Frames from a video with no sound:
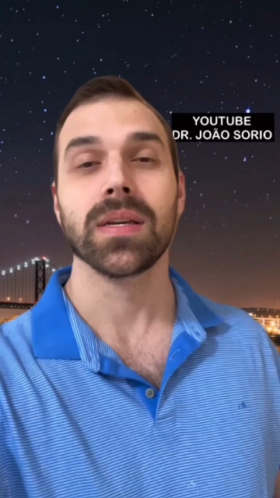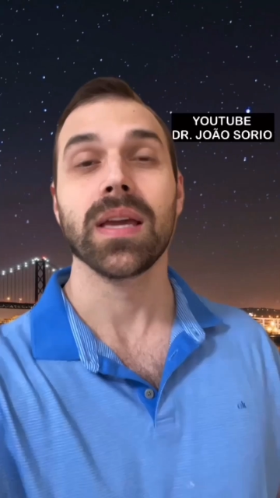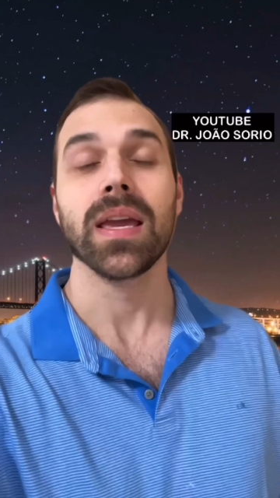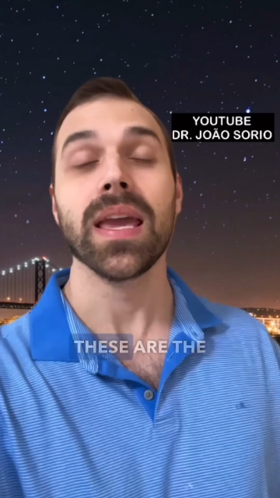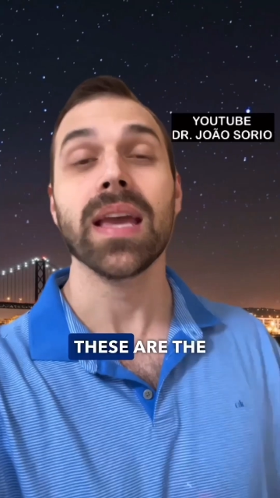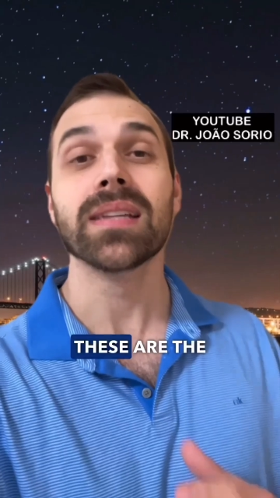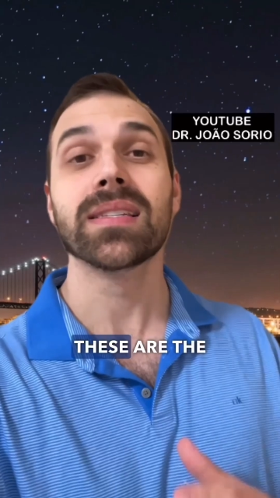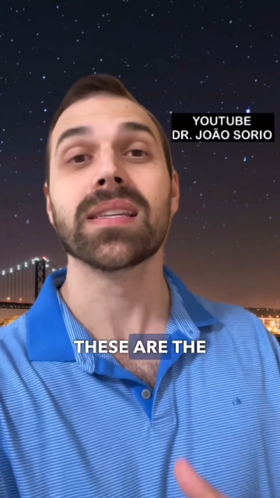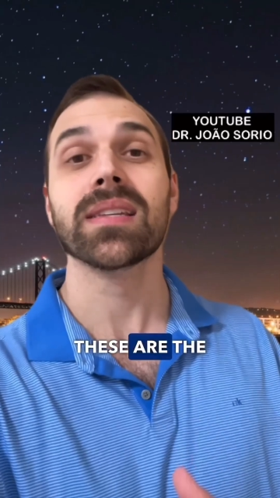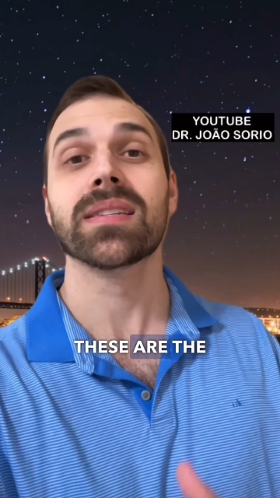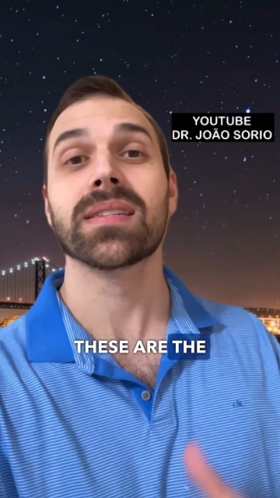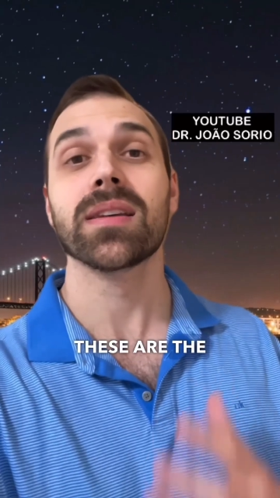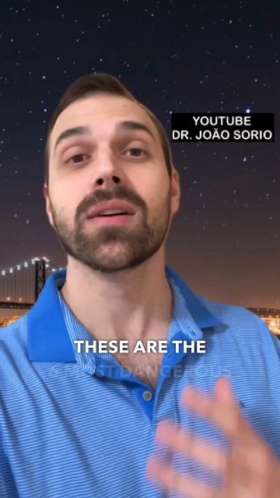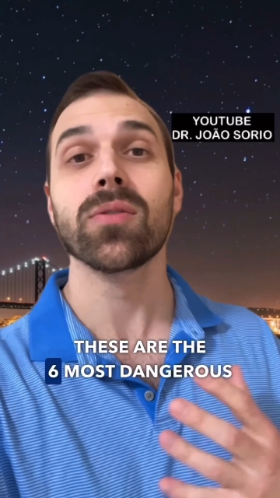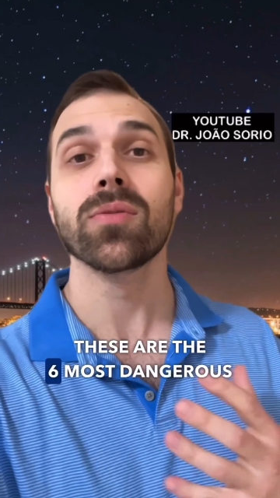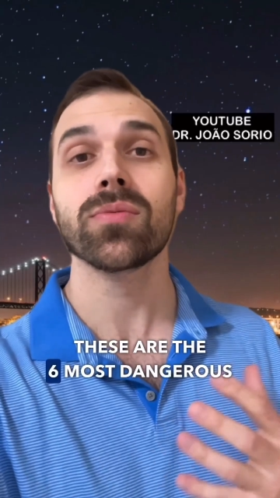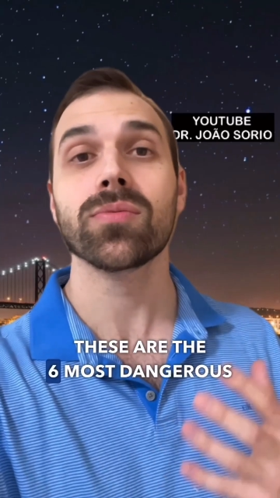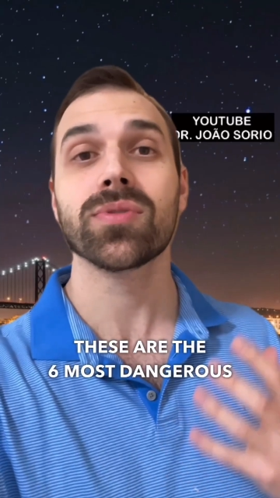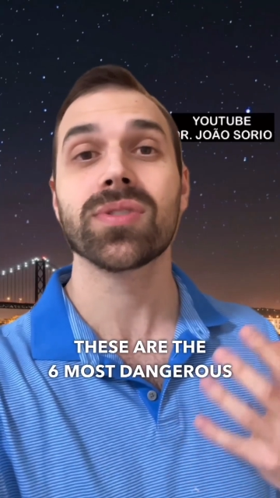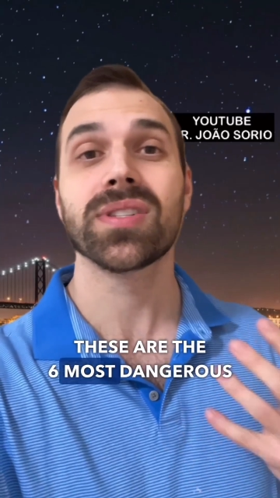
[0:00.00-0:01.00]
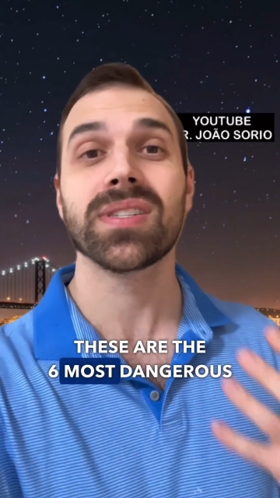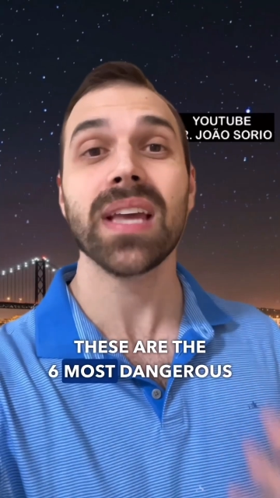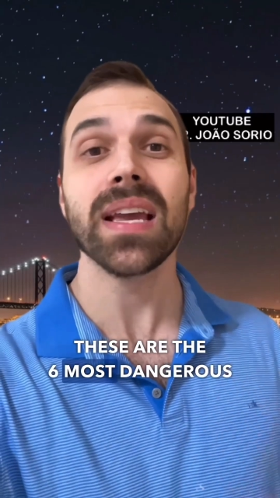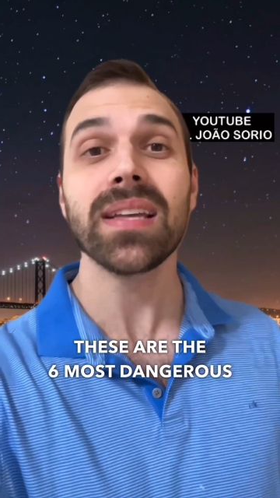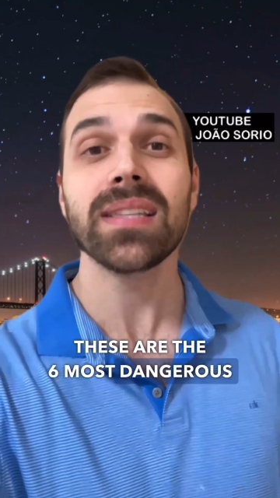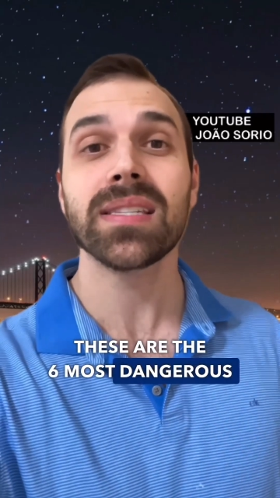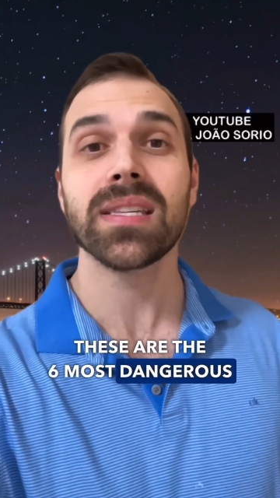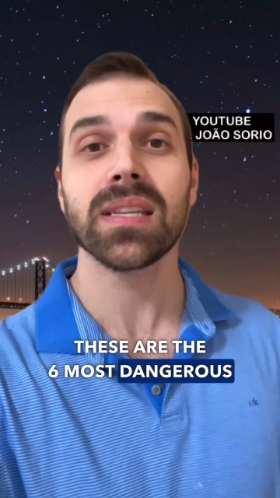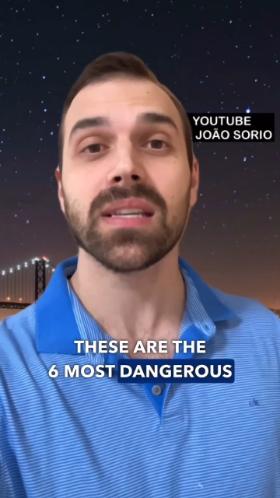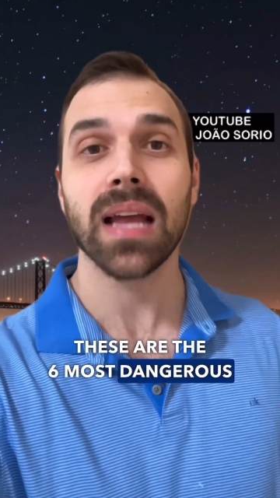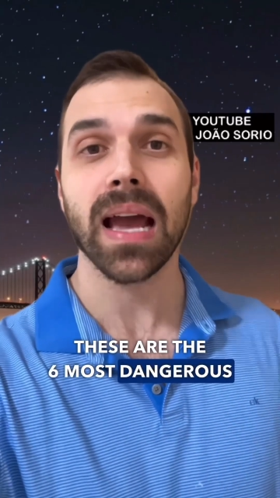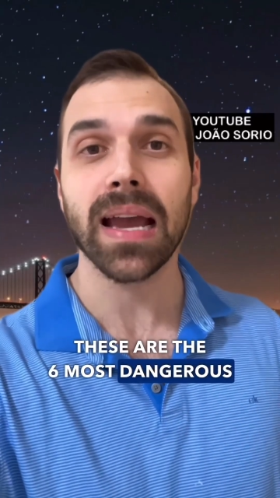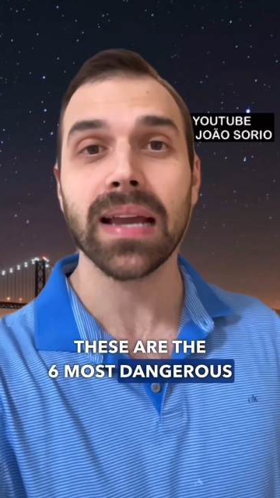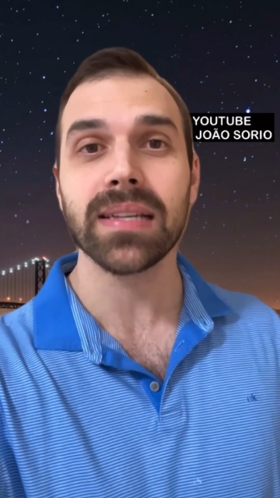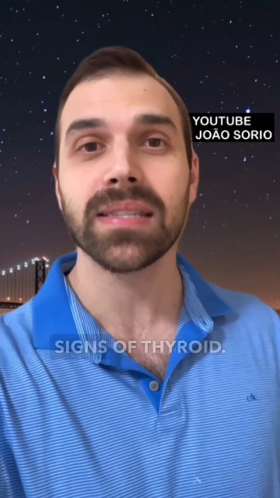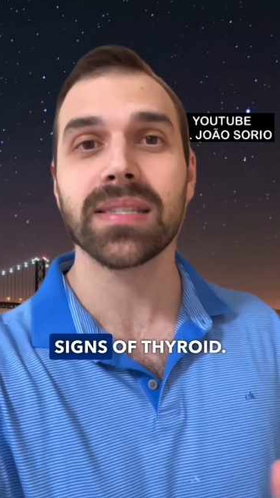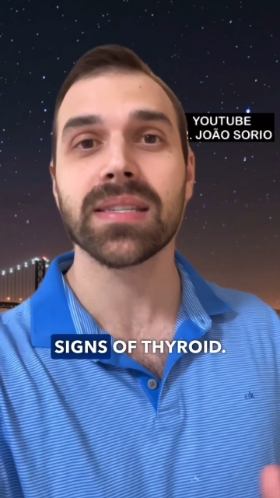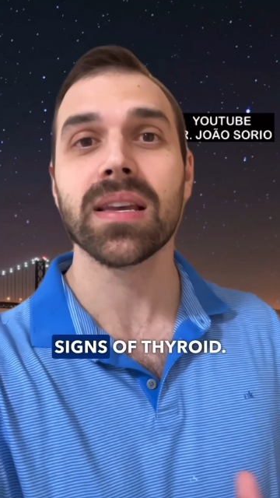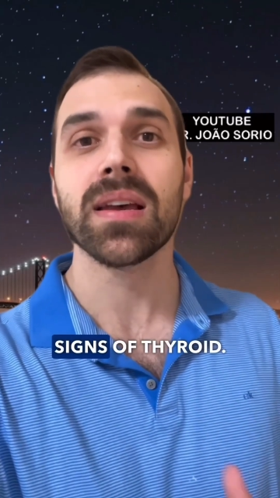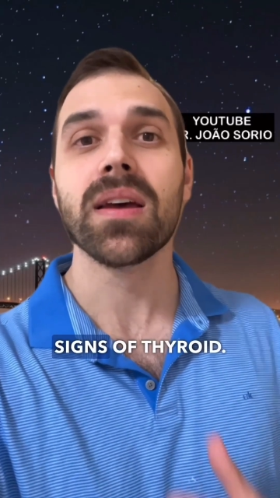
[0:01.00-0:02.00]
These are the six most
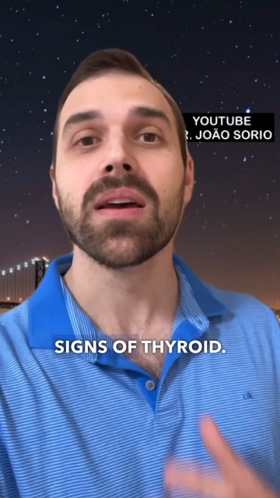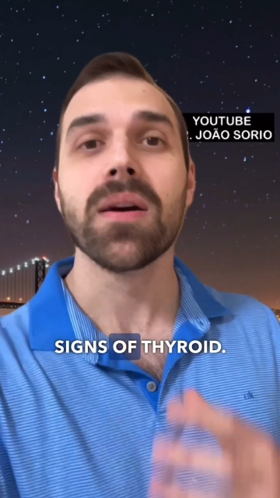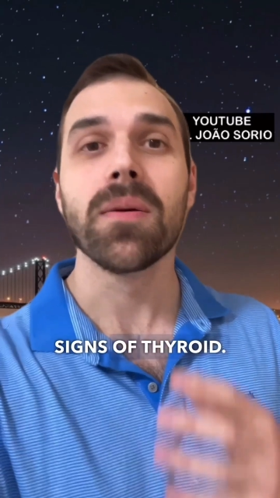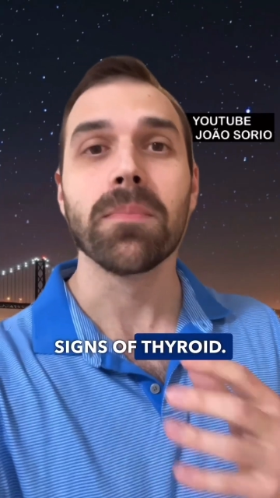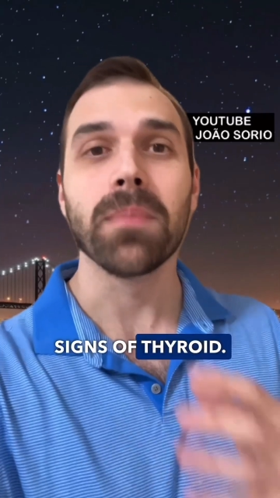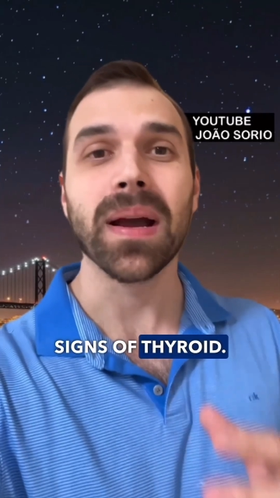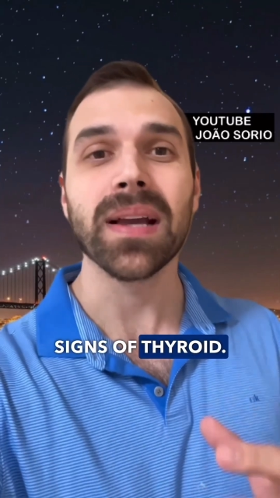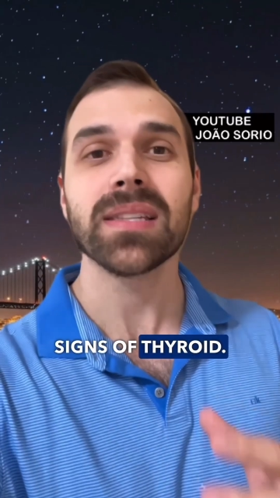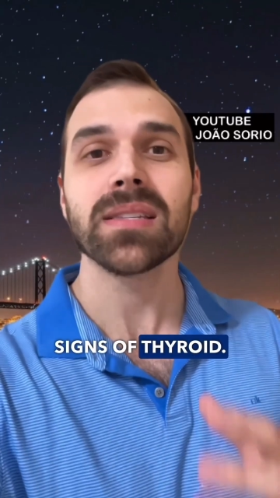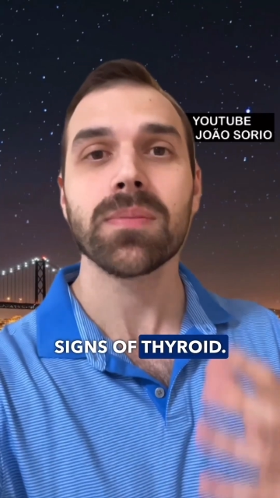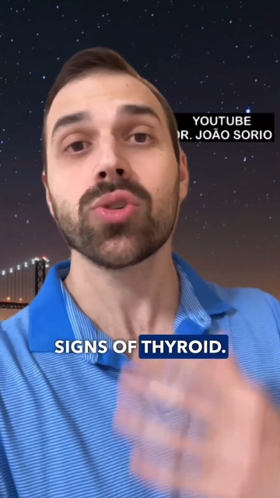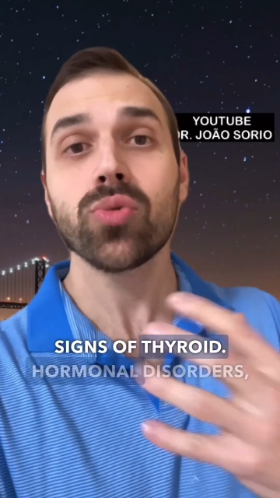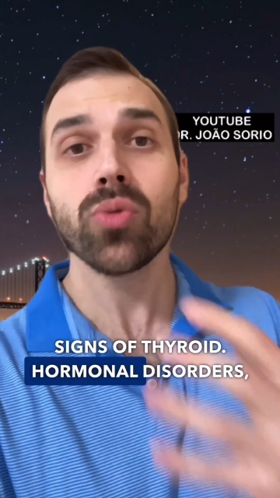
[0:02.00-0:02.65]
dangerous signs of thyroid.